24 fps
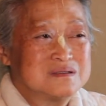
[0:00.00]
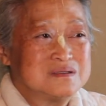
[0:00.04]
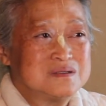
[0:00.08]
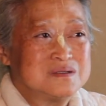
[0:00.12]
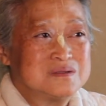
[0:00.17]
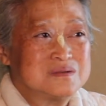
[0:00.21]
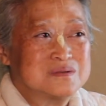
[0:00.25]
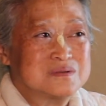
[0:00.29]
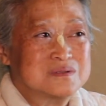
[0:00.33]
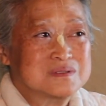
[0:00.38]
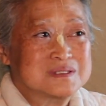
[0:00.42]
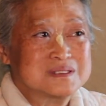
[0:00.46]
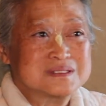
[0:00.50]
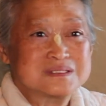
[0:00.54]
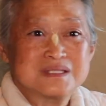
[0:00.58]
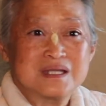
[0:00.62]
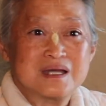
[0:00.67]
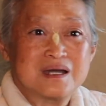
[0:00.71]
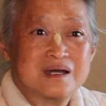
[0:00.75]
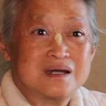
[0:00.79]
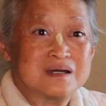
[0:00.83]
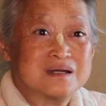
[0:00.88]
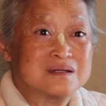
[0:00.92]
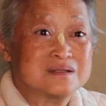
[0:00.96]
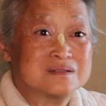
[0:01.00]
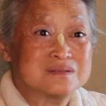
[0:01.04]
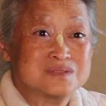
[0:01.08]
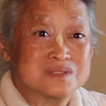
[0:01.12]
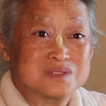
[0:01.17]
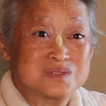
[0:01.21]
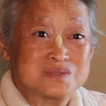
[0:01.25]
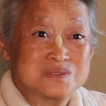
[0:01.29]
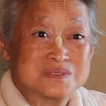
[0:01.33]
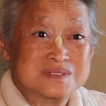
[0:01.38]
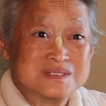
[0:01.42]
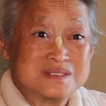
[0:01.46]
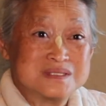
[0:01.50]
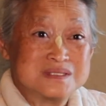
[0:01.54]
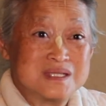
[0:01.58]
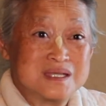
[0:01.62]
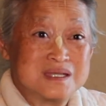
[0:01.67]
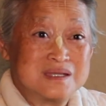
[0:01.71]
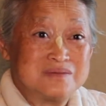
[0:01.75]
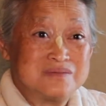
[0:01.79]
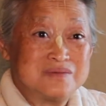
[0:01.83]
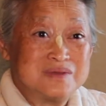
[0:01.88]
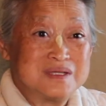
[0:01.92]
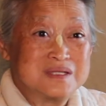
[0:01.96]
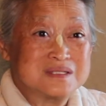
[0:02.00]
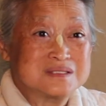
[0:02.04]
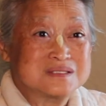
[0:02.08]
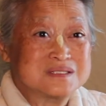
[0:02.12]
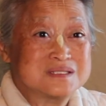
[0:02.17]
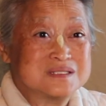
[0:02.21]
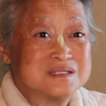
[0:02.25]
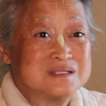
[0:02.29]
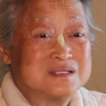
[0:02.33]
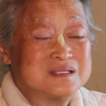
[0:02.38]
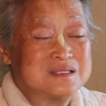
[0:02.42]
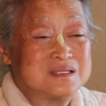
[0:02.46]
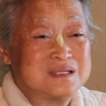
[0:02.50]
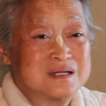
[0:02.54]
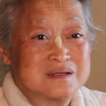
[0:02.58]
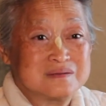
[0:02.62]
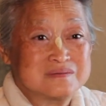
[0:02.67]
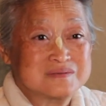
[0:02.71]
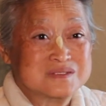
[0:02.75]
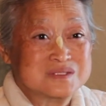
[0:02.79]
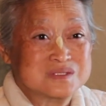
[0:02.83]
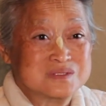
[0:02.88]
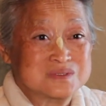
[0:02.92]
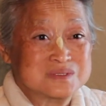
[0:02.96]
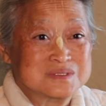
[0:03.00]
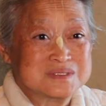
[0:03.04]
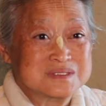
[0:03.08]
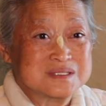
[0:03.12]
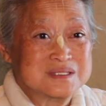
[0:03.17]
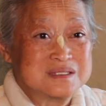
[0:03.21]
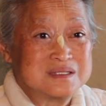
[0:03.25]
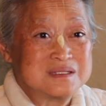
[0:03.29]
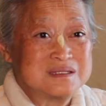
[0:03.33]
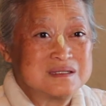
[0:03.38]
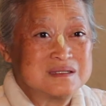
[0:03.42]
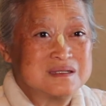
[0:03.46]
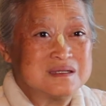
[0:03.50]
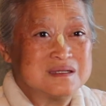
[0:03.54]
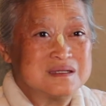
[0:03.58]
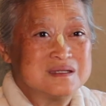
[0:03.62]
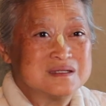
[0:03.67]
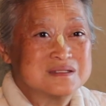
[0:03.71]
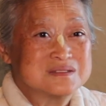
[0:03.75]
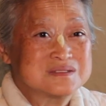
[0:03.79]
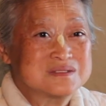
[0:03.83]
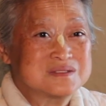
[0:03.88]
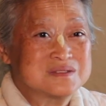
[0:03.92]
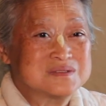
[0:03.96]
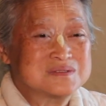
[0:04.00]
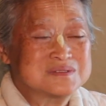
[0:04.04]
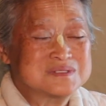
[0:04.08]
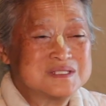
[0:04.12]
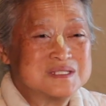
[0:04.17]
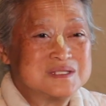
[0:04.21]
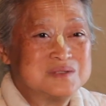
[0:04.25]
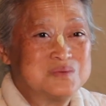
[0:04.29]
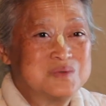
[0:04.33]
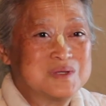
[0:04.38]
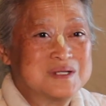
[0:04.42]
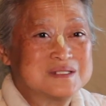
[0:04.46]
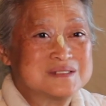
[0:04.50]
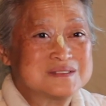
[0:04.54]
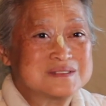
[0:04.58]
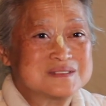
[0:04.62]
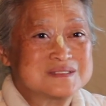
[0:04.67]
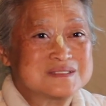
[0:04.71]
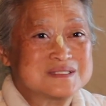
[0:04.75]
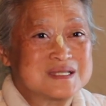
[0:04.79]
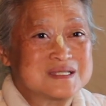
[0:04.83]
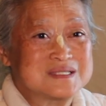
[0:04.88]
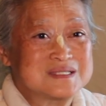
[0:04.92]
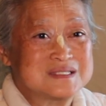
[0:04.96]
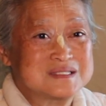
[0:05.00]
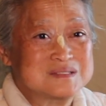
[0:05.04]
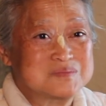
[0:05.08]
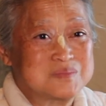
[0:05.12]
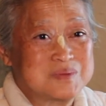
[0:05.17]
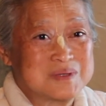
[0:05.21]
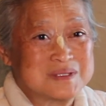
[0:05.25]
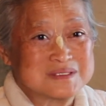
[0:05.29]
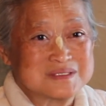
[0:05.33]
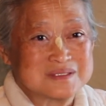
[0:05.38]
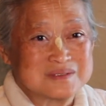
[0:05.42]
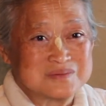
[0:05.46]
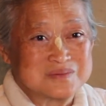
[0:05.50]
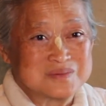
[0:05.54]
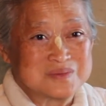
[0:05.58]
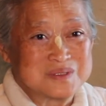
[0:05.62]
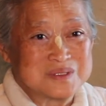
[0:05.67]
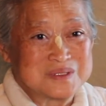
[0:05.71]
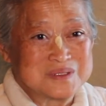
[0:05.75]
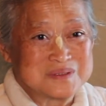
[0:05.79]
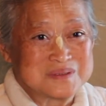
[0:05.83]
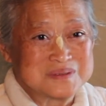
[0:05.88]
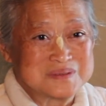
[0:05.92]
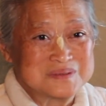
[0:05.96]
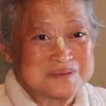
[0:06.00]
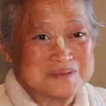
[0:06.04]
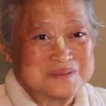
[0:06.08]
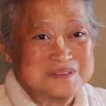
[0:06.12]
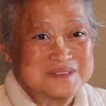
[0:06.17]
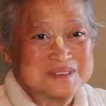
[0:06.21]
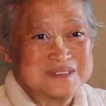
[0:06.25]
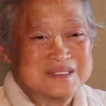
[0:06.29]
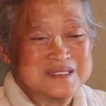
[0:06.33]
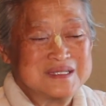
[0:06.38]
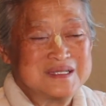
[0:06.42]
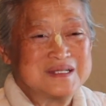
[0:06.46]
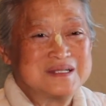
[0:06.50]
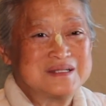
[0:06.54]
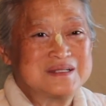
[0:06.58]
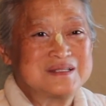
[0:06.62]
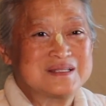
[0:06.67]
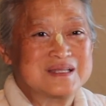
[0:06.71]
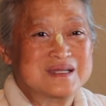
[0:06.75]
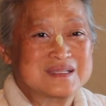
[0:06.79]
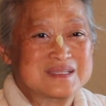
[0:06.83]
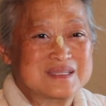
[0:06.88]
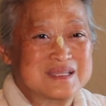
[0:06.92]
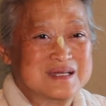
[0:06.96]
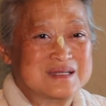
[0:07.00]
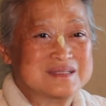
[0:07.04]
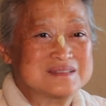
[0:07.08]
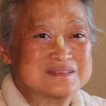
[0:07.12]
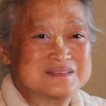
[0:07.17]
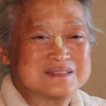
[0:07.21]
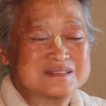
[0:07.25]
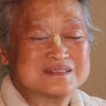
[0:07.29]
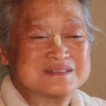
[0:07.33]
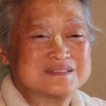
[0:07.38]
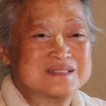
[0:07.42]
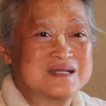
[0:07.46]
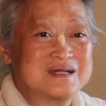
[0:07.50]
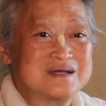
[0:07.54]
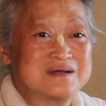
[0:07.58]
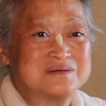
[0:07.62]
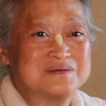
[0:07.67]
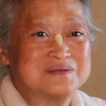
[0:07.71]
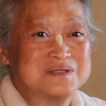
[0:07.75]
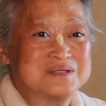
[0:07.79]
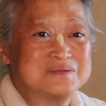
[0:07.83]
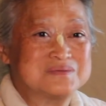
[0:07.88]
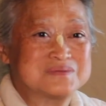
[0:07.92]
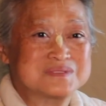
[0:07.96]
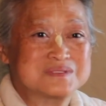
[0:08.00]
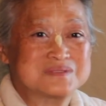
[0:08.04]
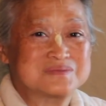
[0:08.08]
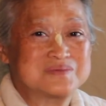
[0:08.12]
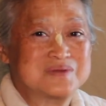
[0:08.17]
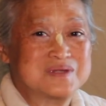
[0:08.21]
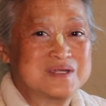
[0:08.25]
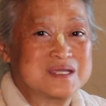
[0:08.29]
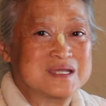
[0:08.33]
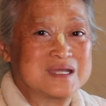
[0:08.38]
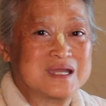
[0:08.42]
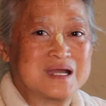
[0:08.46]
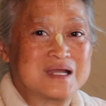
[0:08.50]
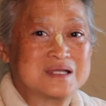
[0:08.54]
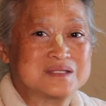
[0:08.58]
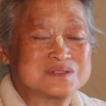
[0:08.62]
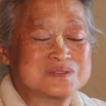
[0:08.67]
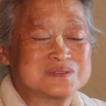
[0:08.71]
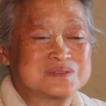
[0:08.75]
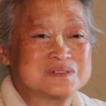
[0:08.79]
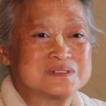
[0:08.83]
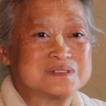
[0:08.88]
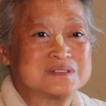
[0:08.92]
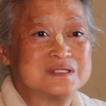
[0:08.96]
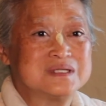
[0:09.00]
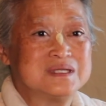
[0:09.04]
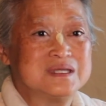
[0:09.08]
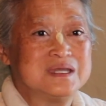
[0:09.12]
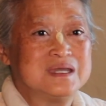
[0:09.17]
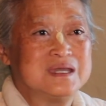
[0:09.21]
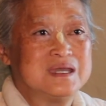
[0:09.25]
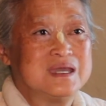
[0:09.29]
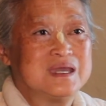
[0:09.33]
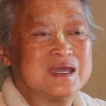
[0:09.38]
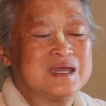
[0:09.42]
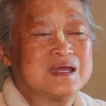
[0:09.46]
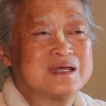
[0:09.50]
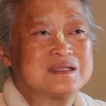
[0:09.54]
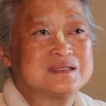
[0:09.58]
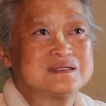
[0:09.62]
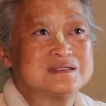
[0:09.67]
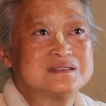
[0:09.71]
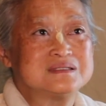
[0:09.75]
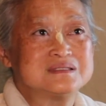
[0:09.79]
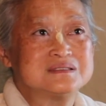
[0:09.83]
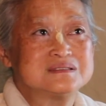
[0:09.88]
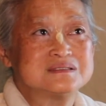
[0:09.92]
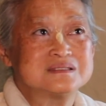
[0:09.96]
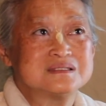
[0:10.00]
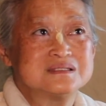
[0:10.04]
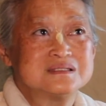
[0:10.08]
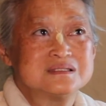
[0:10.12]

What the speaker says: katha on Tulsi Devi, and she loves Tulsi, so she wanted to send this present for you. You know, like that, just how it was very casual. And then